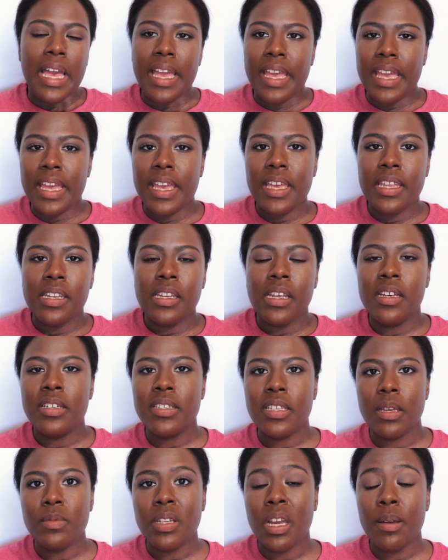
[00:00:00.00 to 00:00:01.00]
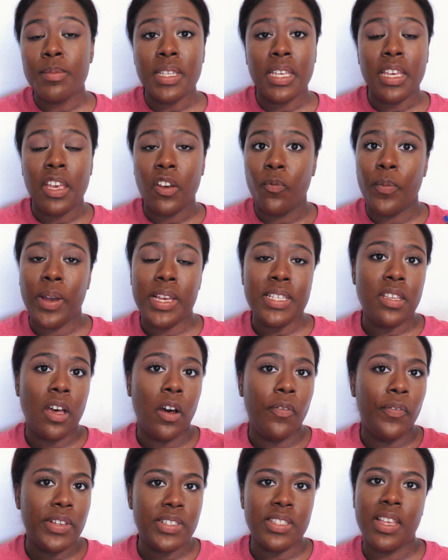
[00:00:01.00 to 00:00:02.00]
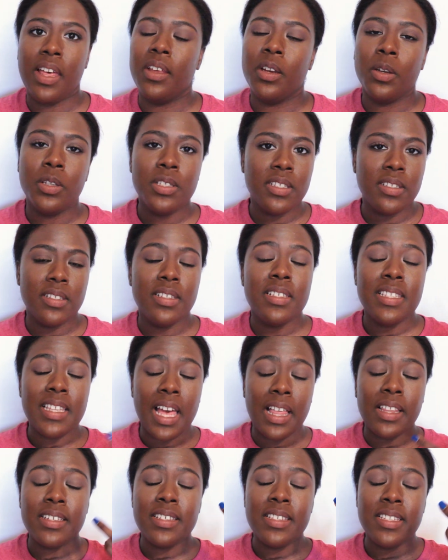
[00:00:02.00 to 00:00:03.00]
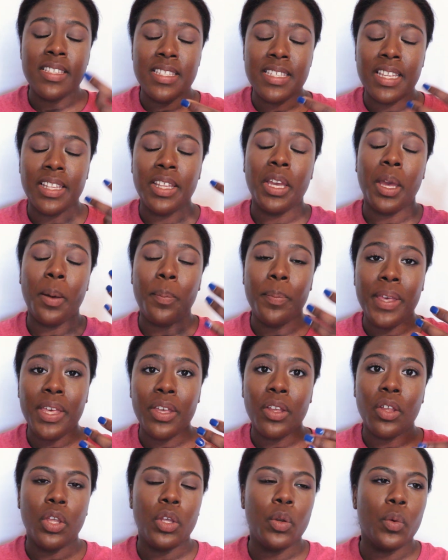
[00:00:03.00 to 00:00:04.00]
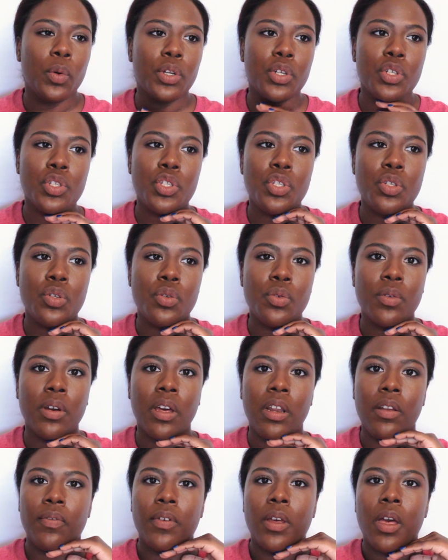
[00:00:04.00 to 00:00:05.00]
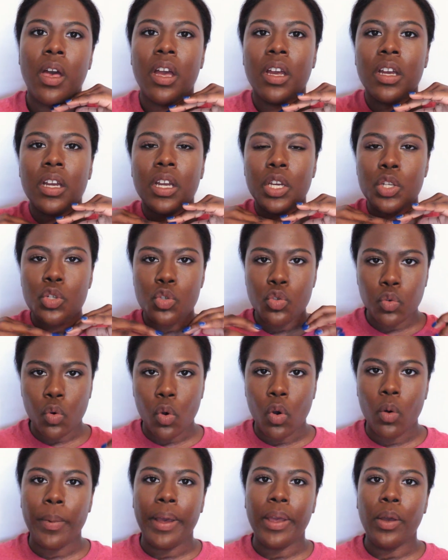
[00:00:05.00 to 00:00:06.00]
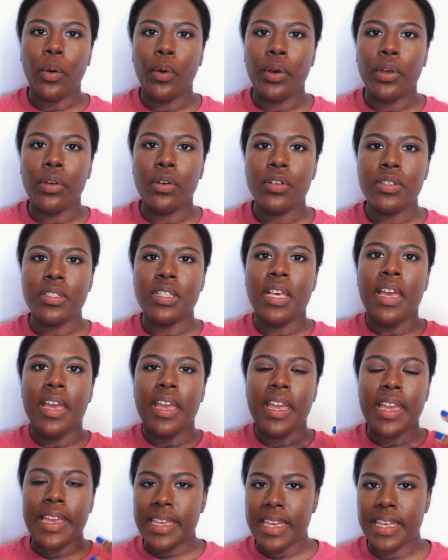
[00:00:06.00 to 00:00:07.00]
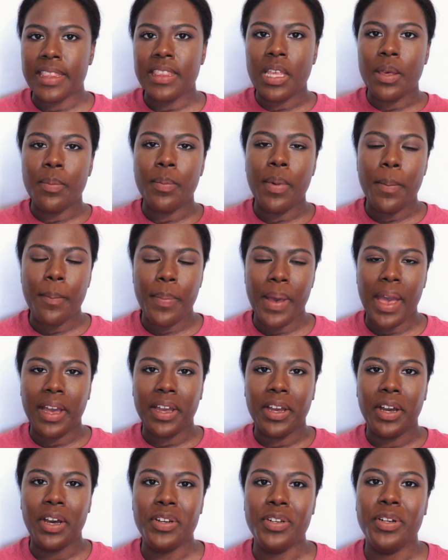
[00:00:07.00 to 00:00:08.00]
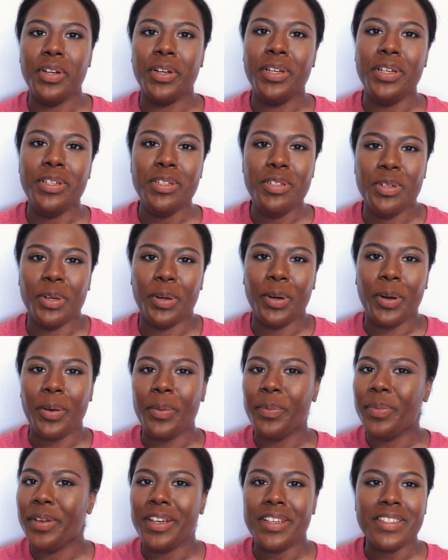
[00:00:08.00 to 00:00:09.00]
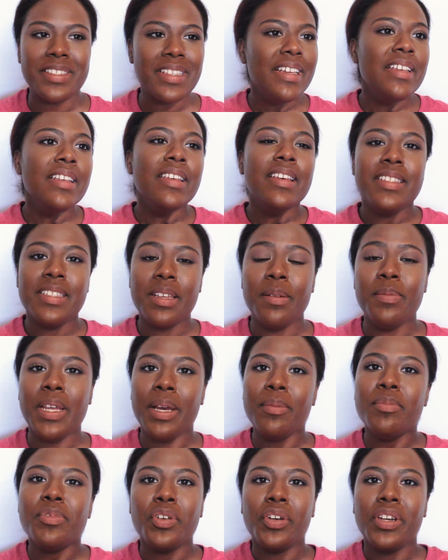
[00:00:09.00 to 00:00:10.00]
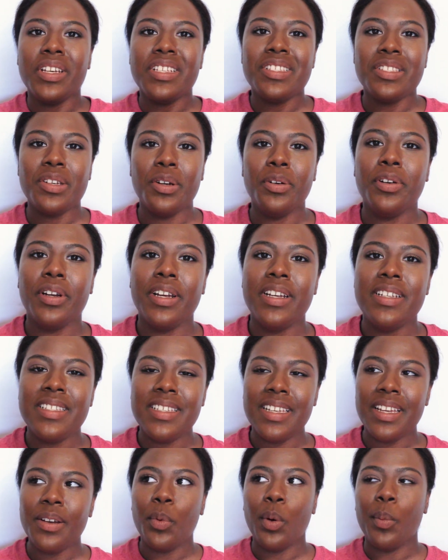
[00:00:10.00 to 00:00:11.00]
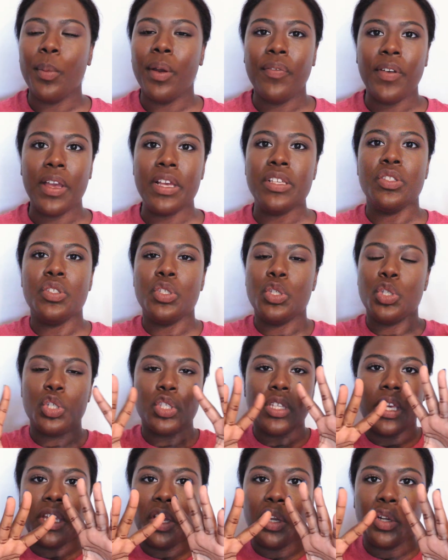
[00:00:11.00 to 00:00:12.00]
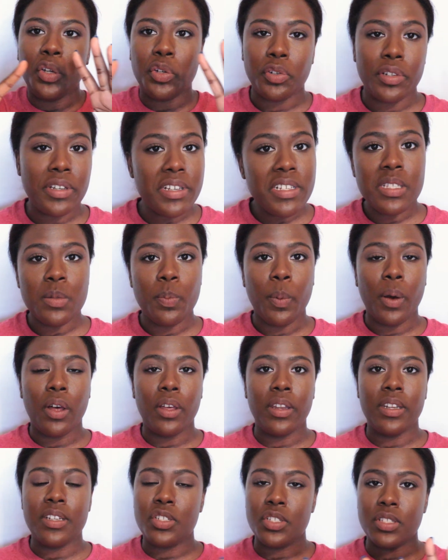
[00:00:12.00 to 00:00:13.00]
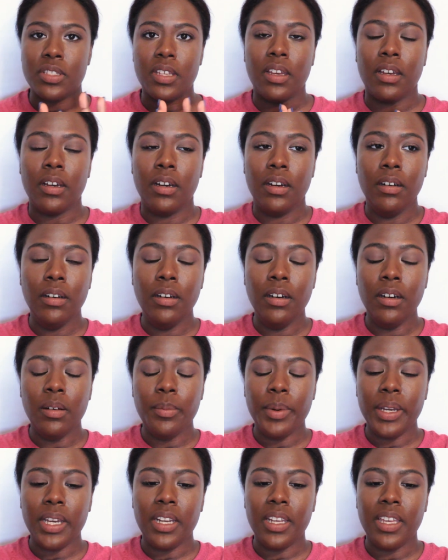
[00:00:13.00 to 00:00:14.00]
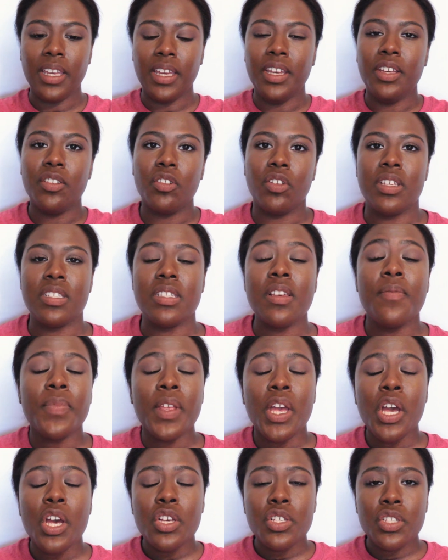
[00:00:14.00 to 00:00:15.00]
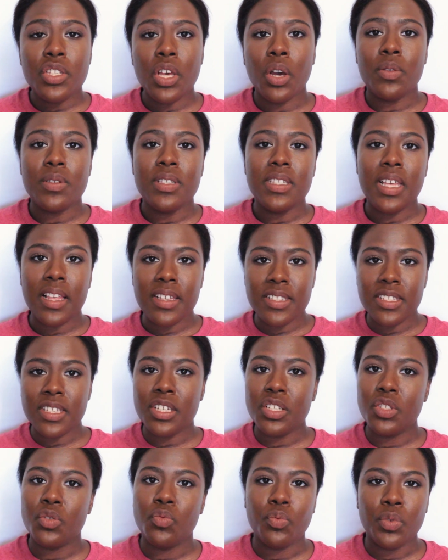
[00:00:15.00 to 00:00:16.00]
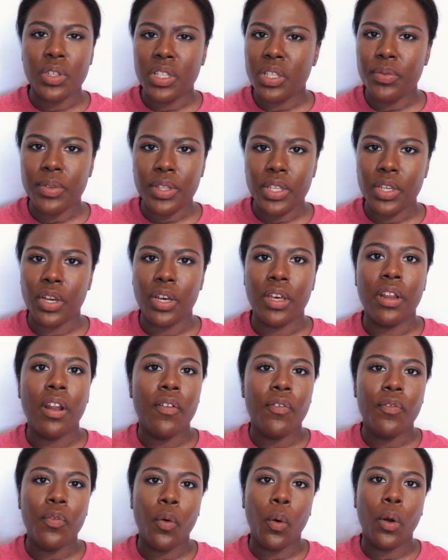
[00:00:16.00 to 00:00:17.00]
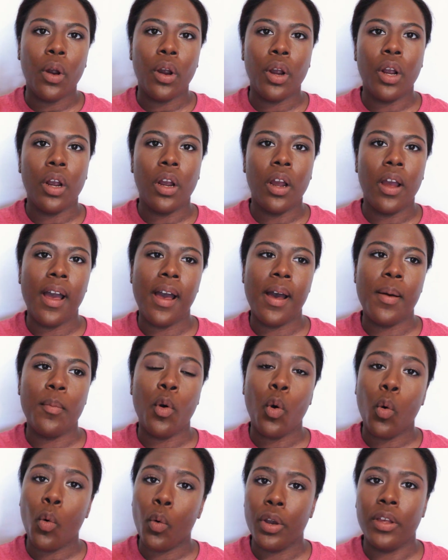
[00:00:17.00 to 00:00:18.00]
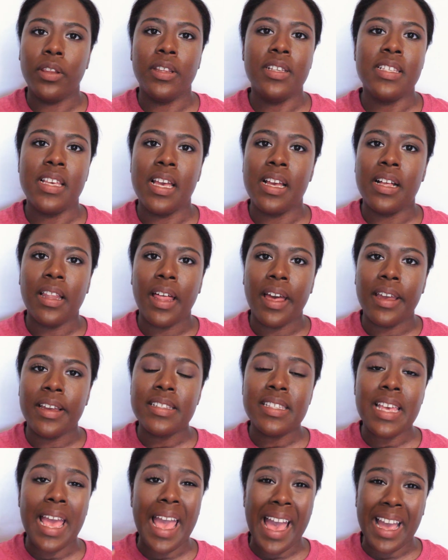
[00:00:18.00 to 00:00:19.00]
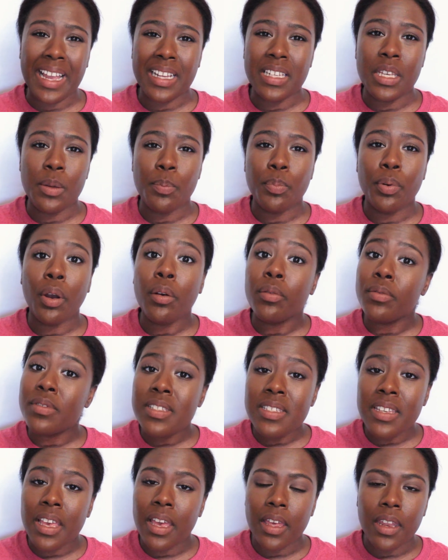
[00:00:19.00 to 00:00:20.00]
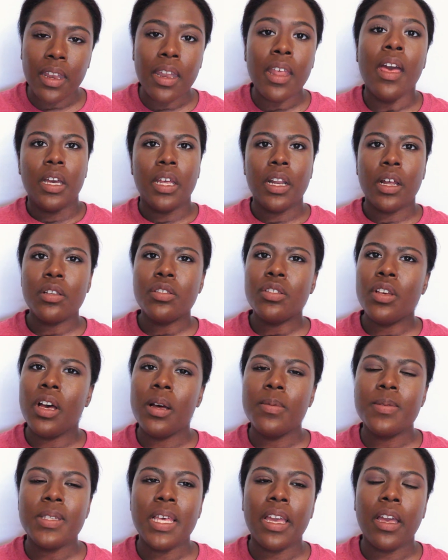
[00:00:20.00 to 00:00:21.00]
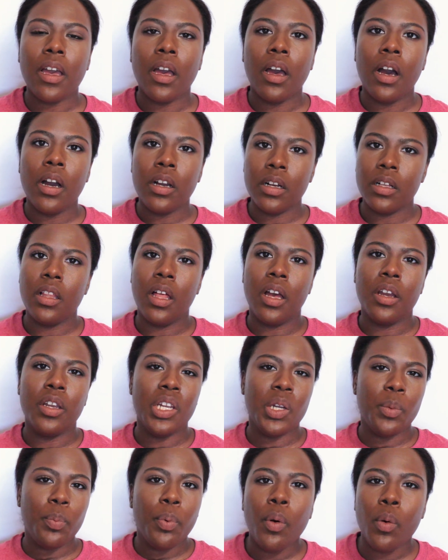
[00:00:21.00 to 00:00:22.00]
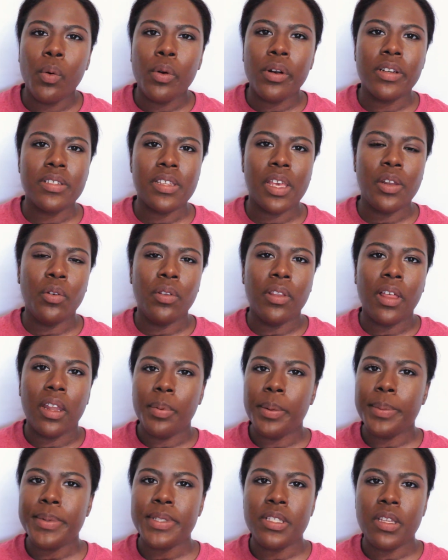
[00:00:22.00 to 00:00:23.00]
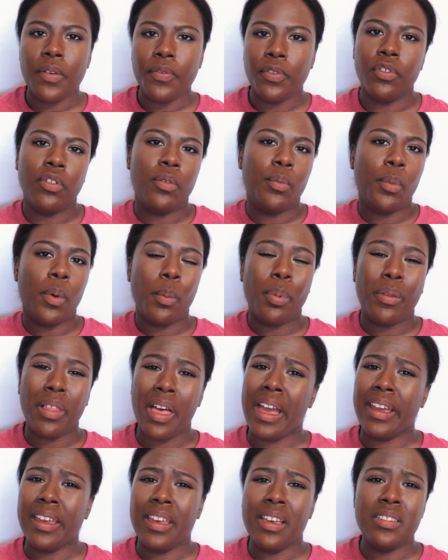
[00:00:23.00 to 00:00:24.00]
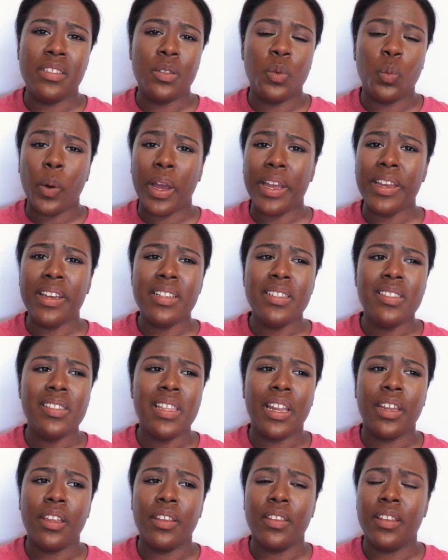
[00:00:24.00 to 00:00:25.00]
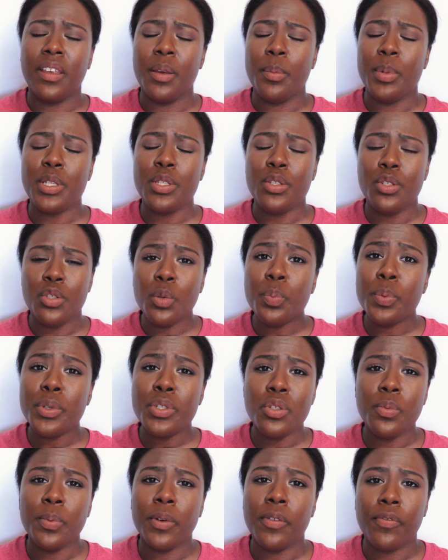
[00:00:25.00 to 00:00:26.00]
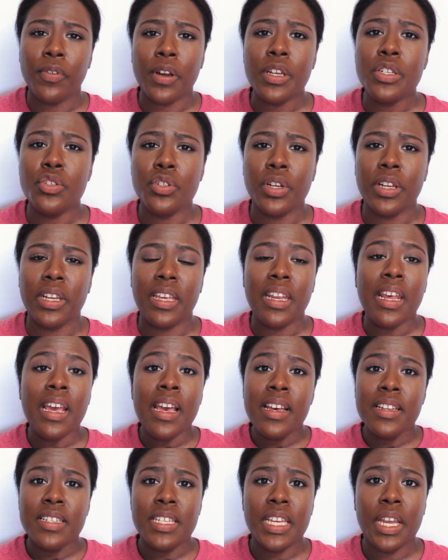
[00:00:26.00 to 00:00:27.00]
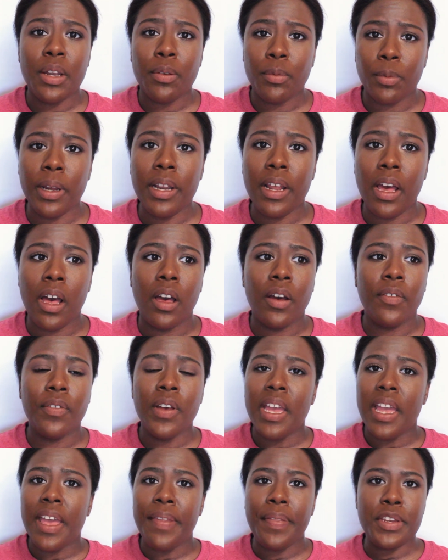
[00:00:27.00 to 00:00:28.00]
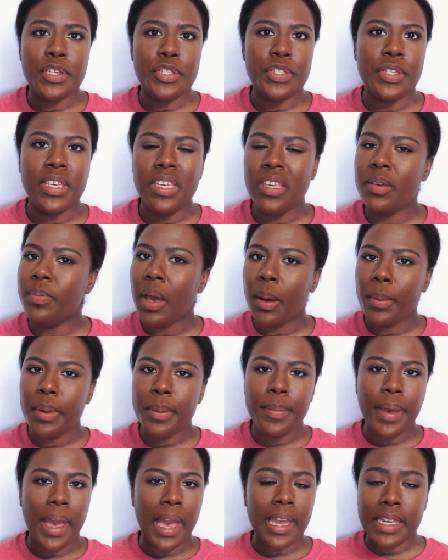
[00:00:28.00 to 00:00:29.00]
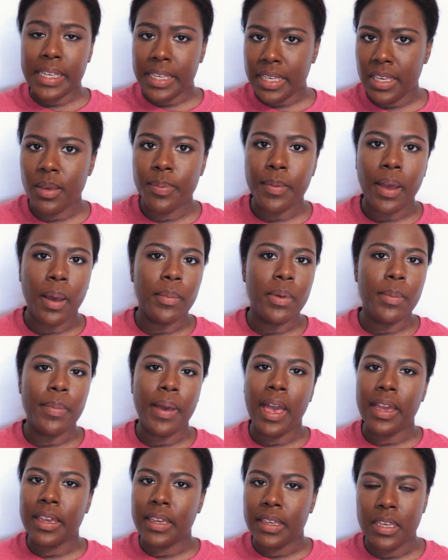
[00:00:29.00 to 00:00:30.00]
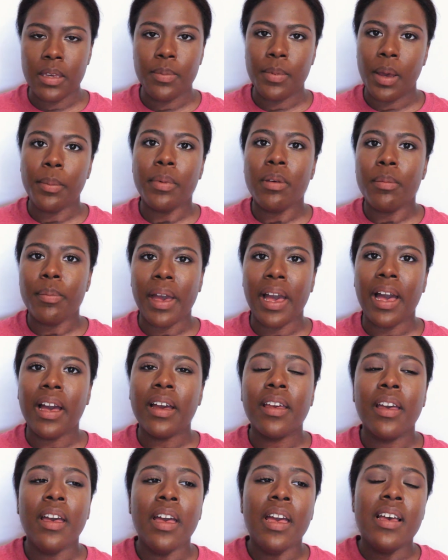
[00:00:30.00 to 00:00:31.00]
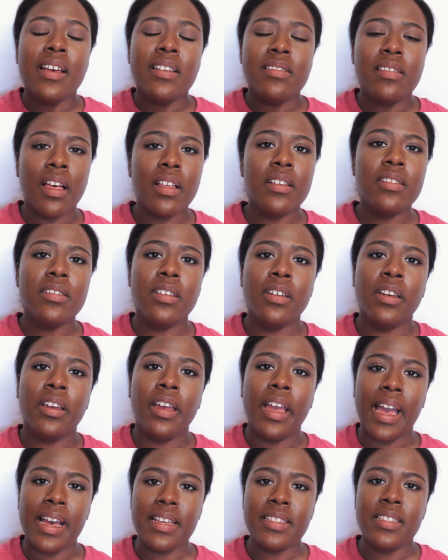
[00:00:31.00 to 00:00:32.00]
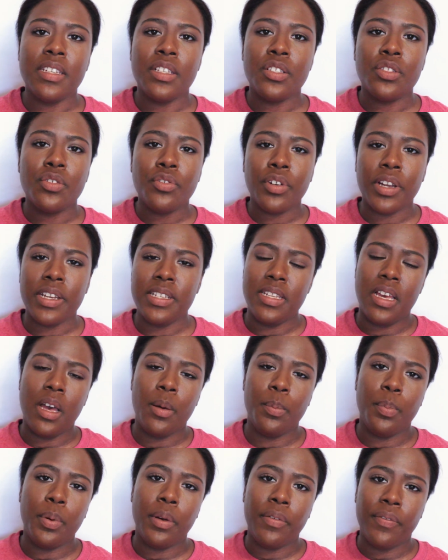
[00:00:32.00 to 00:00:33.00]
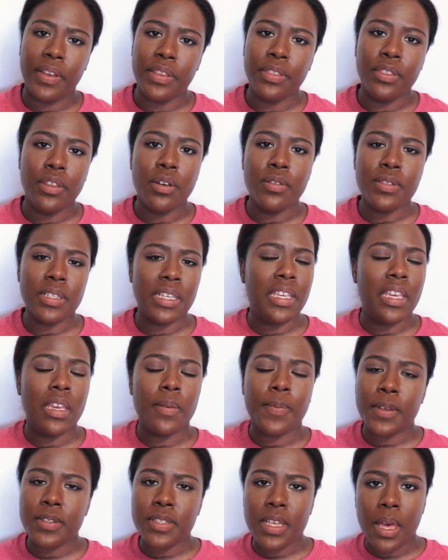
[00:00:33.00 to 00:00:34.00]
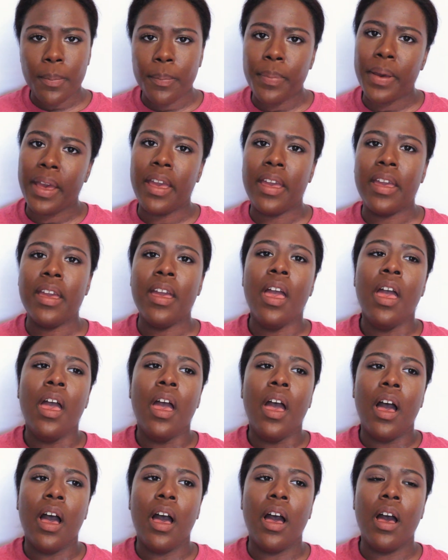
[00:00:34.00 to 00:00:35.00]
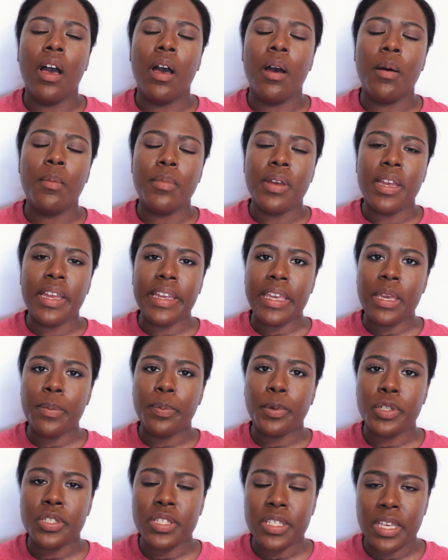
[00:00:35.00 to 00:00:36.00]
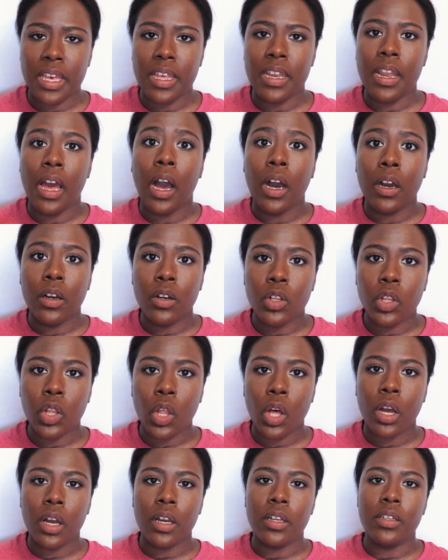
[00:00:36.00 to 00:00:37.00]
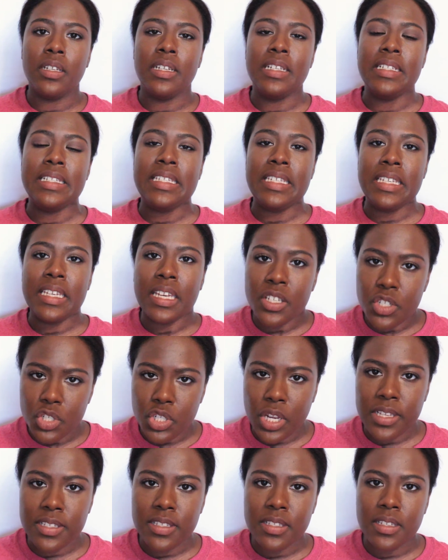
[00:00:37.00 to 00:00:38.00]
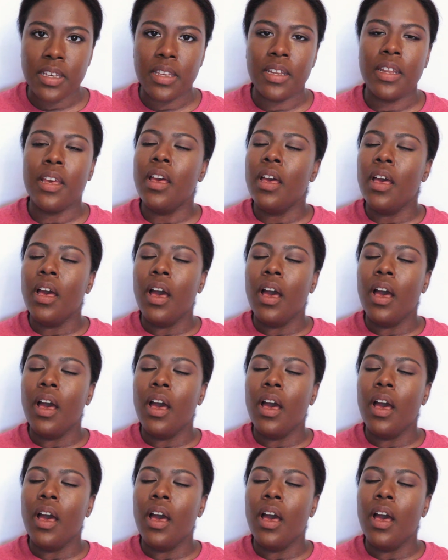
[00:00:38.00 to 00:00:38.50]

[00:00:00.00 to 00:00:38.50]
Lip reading: in sometimes and give myself a salicylic peel in order to kind of control my oils and get them back under control, because sometimes they'll get so crazy where my face is just like a grease ball and it's just like, oh my god, I can't handle this. So salicylic is really, really good for oily skin clients, acne prone skin. It also helps like unclog your pores. I know a lot of people suffer from blackheads and whiteheads that can be super, super frustrating to get rid of, and they just keep coming back and keep coming back and keep coming back. Salicylic acid is great to help prevent those and keep those at bay and keep your skin unclogged, decongested.